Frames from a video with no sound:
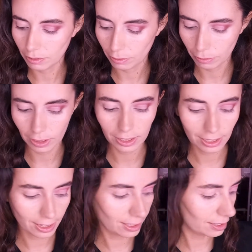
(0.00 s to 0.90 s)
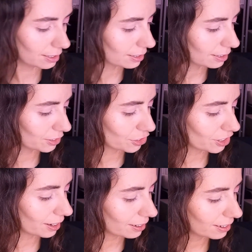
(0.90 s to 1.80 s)
really see the
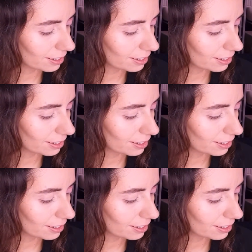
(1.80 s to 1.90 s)
shade.